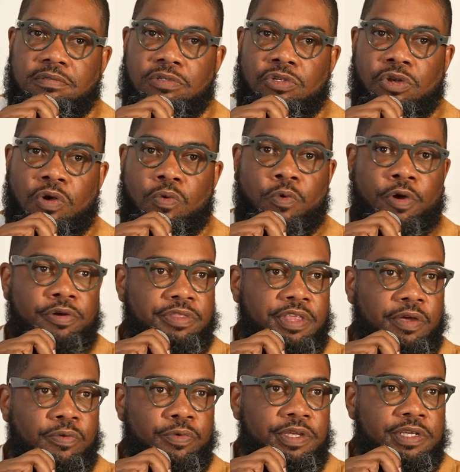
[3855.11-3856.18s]
you know, work
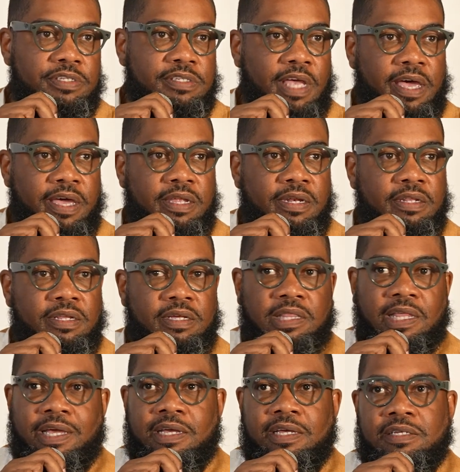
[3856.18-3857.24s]
that we assign in the
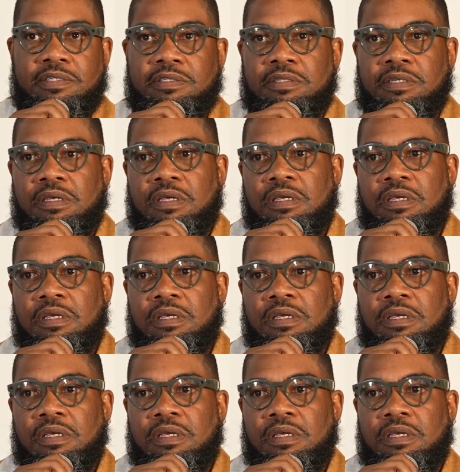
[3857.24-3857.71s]
class,